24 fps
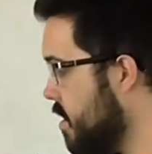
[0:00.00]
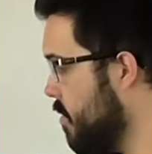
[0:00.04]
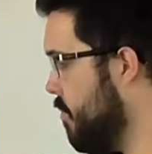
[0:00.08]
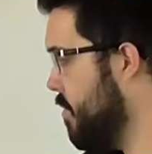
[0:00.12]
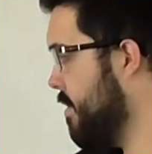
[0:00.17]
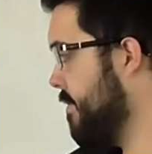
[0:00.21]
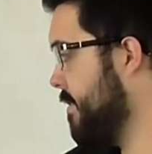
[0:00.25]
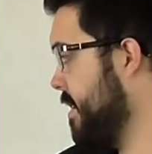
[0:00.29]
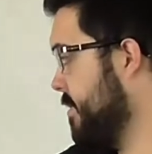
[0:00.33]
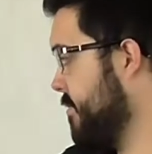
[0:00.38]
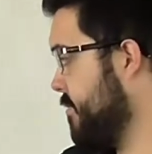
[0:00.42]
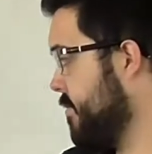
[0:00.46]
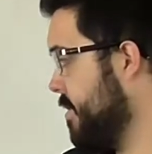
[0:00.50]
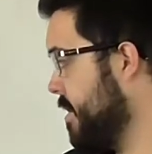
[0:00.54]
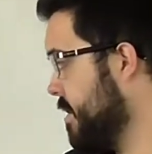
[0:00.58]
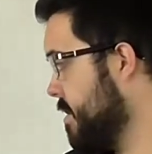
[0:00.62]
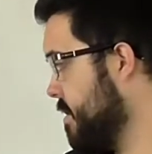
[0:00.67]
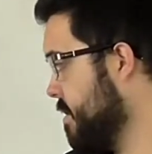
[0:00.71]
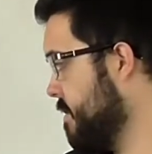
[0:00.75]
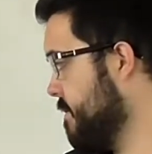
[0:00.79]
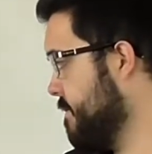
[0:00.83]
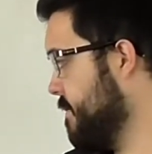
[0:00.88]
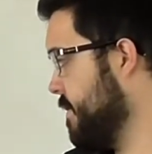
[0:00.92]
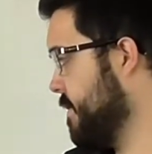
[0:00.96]
We have about
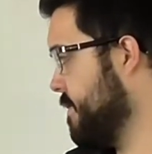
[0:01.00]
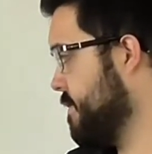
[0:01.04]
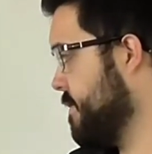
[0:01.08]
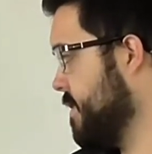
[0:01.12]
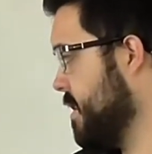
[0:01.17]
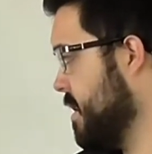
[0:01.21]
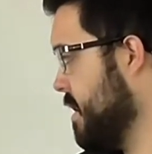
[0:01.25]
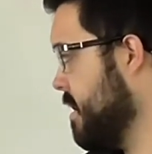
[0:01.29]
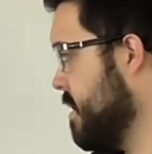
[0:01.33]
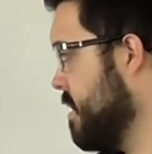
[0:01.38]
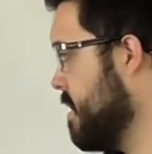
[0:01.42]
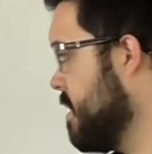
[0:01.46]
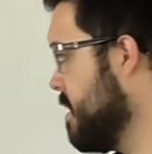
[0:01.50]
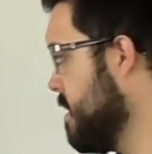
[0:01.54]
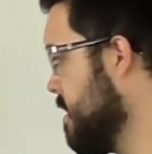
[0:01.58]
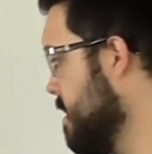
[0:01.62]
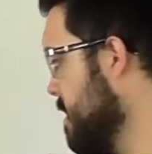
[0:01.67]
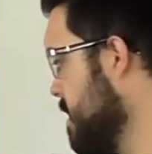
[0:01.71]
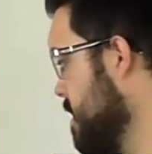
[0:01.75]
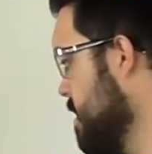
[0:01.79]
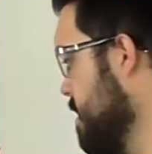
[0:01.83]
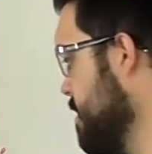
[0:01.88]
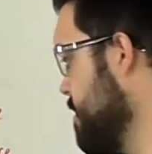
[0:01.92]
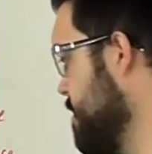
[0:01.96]
350
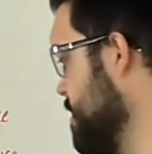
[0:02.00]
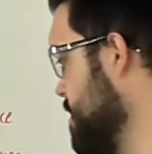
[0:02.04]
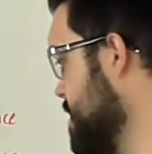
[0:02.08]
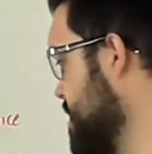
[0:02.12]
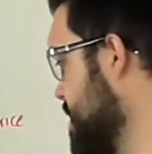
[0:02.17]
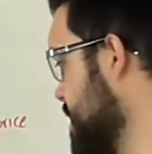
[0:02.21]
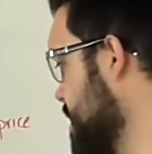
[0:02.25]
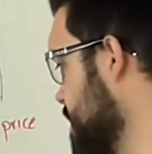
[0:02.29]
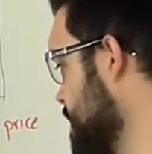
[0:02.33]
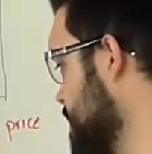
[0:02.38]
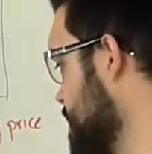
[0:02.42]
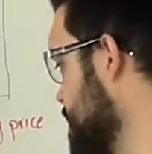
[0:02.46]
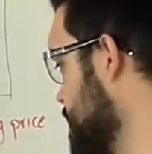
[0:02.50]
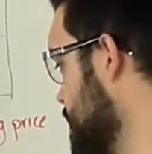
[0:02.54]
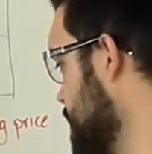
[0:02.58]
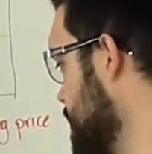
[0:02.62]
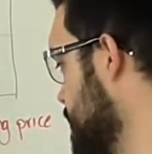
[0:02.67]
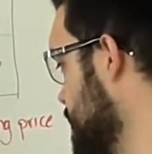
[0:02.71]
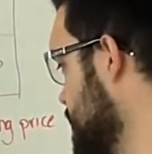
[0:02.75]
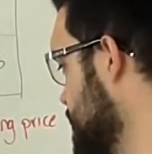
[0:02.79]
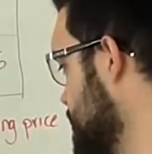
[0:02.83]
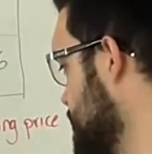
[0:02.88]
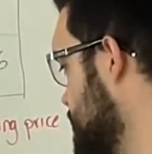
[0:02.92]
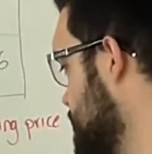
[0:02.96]
New Zealand
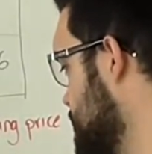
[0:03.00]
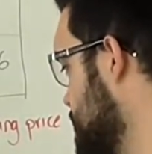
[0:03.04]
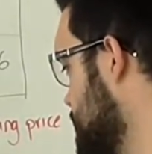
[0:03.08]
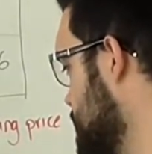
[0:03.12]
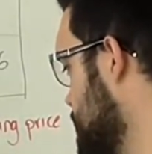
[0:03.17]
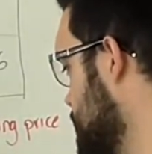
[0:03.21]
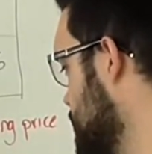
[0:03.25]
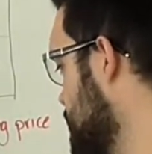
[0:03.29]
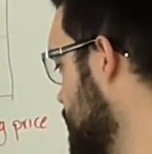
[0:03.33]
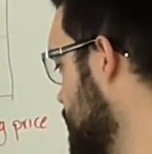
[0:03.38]
dollars